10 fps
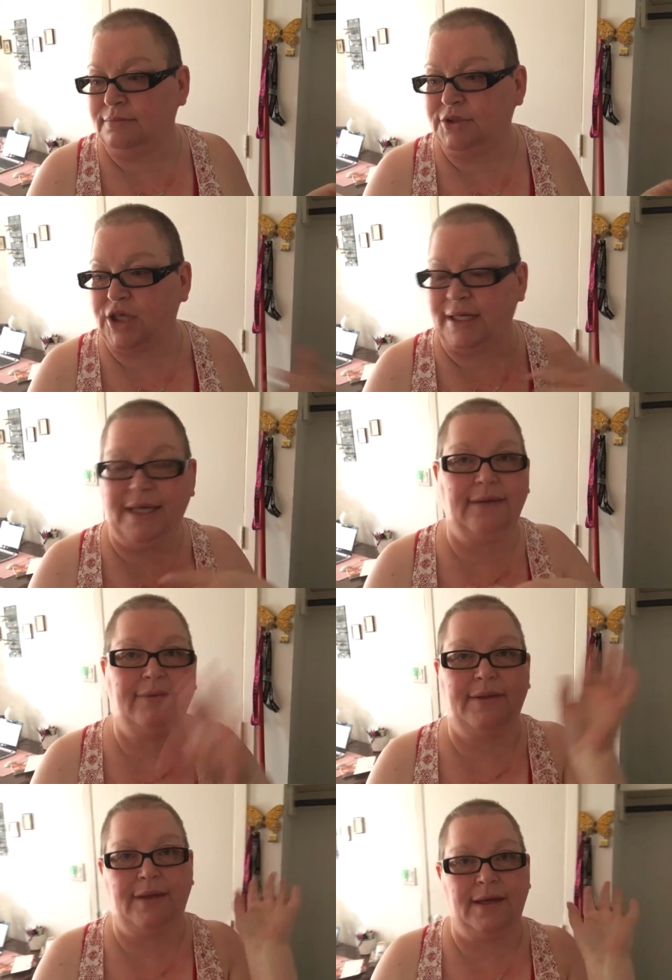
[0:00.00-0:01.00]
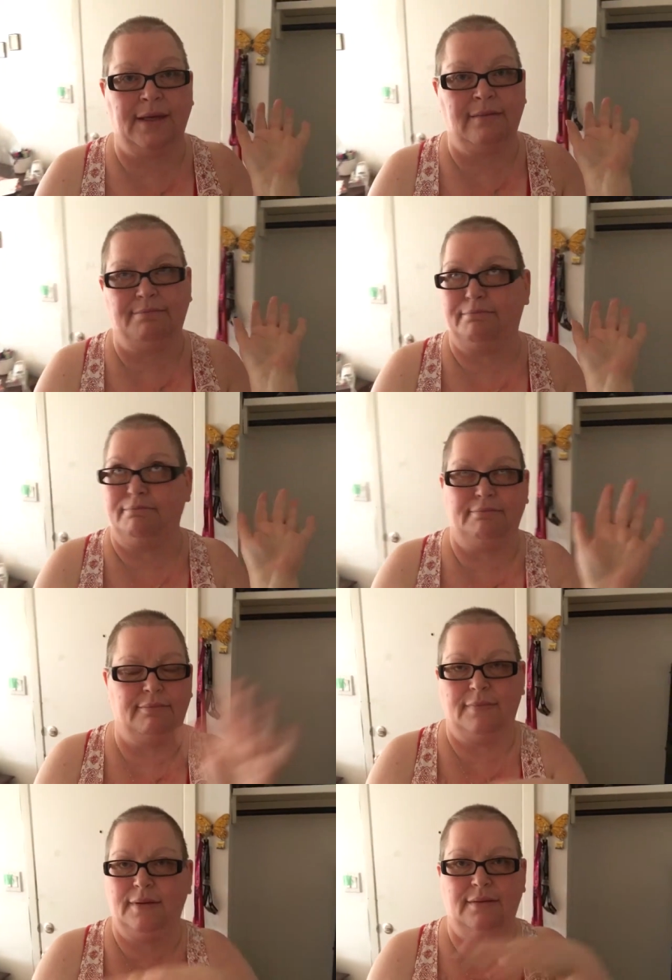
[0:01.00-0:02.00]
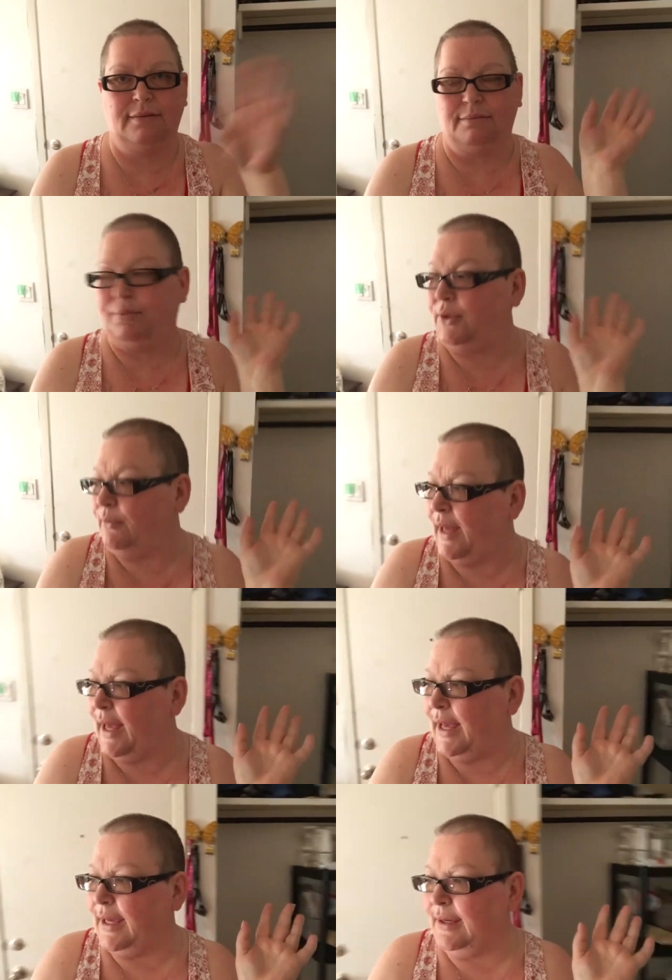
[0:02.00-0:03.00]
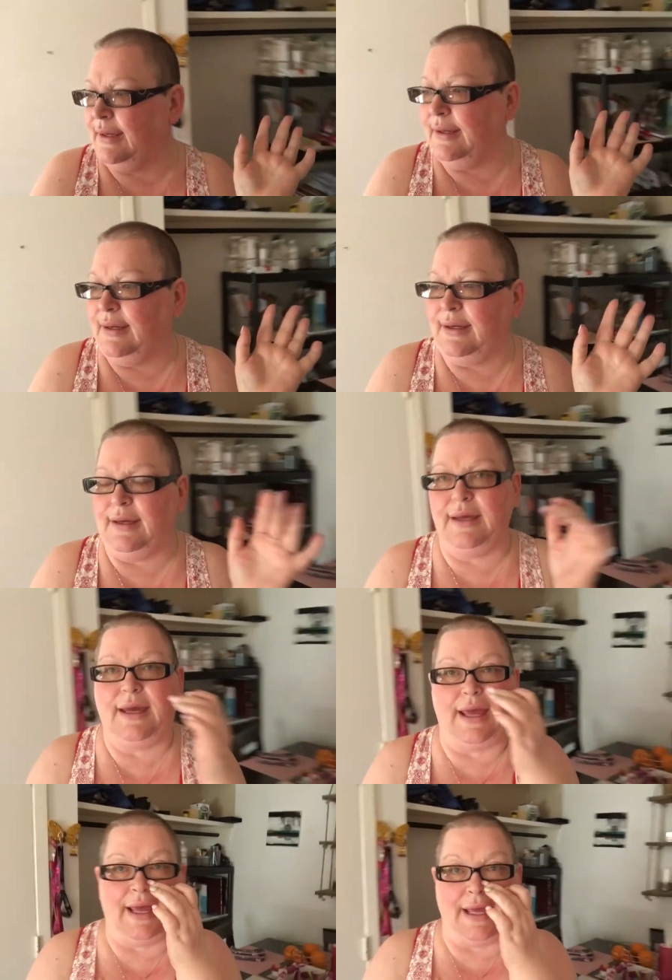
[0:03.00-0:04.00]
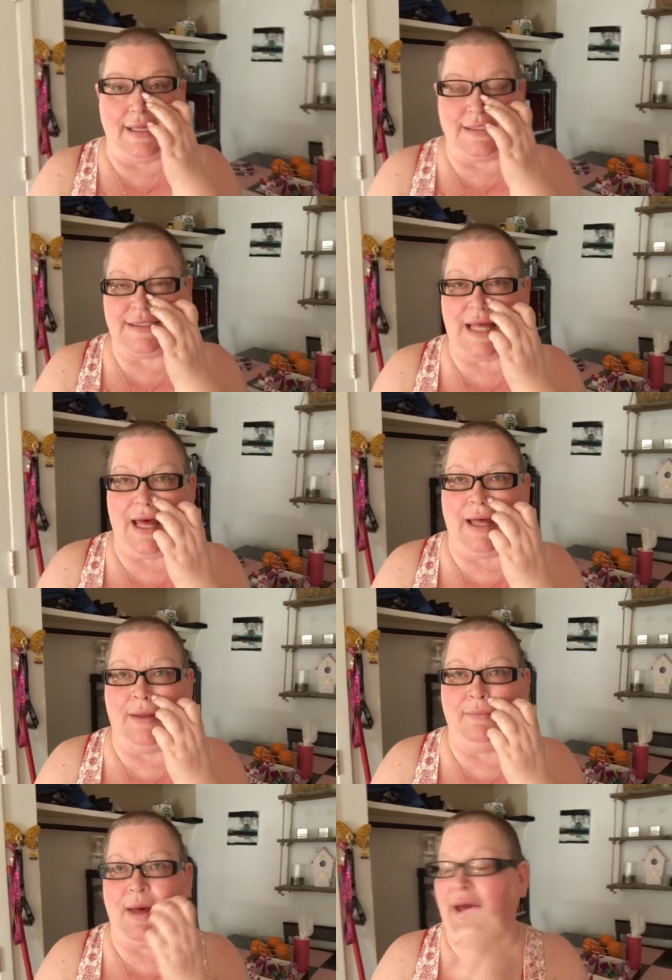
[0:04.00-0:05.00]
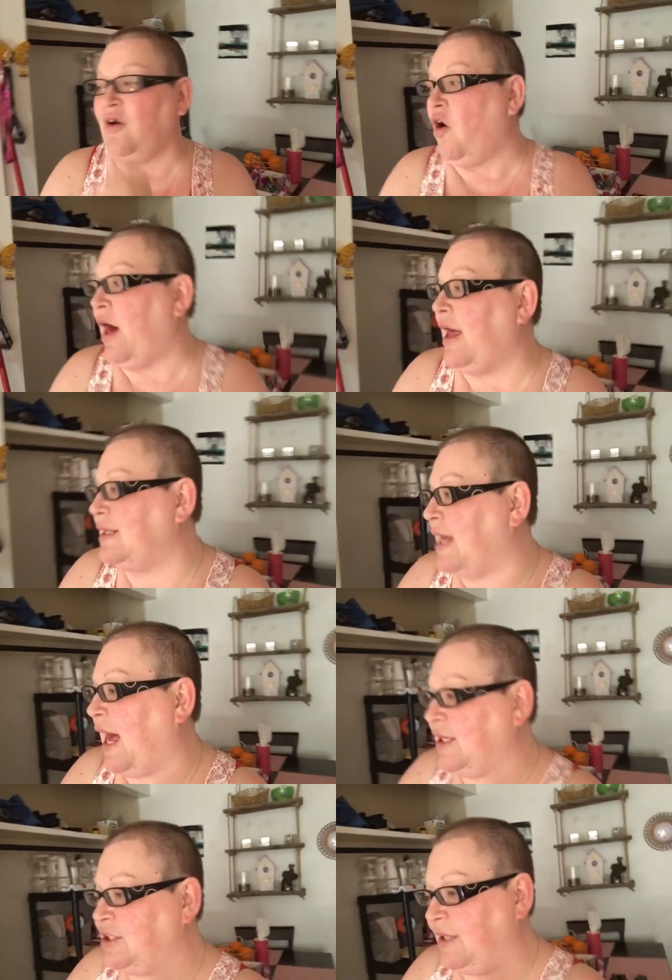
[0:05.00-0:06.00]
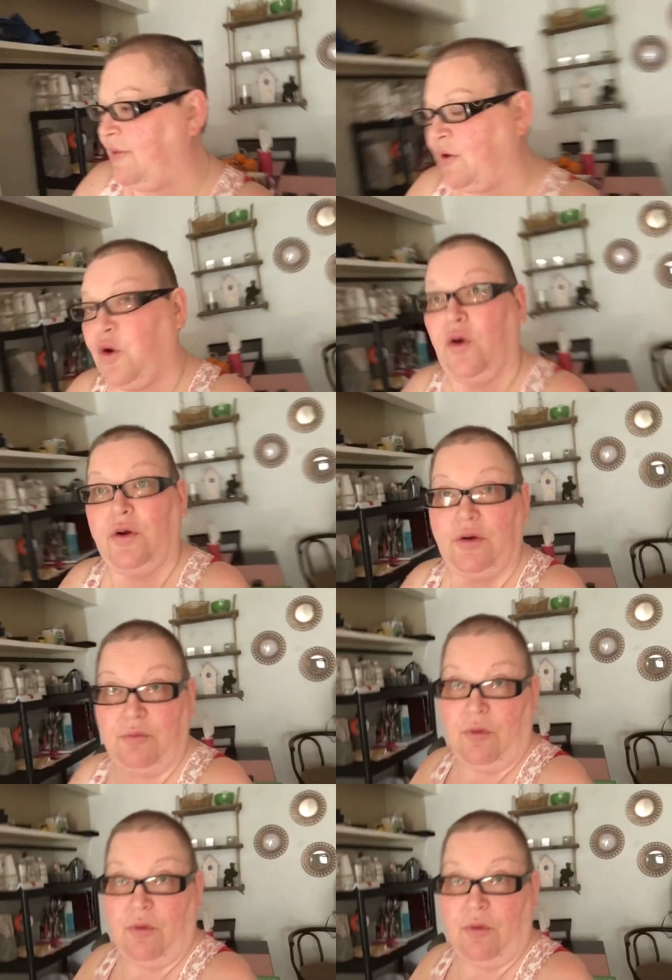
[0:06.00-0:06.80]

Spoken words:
trying to get everything put away, and I got actually the curtain